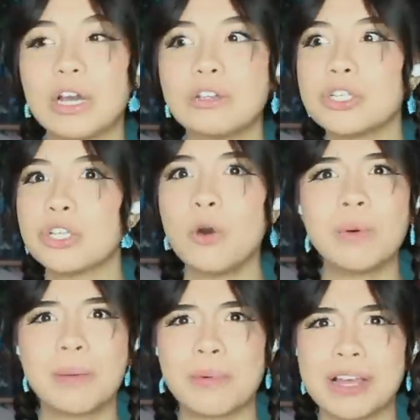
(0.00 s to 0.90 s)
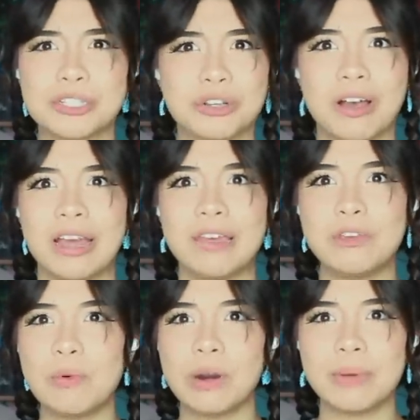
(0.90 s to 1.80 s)
Girl, just open up a restaurant. If
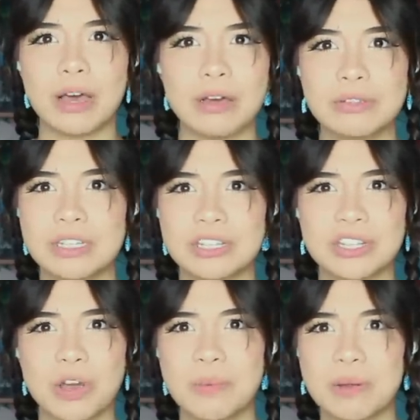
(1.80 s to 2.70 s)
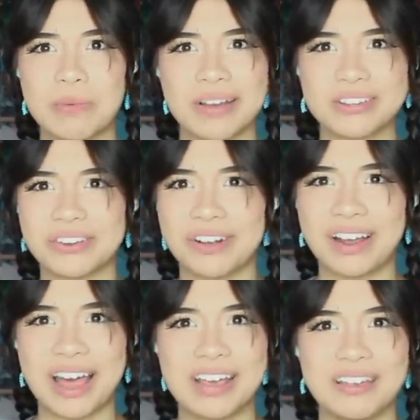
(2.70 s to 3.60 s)
you want to be a hostess, just open up a
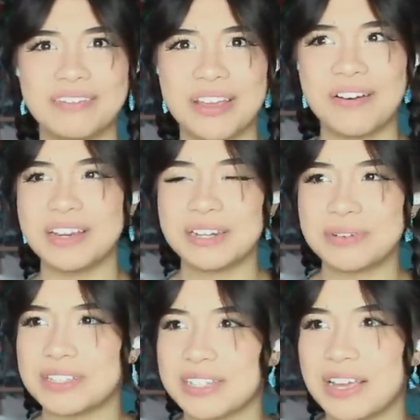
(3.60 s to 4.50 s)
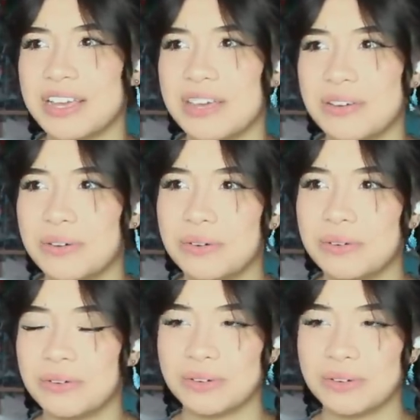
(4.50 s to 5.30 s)
restaurant. I had no idea what to tell you.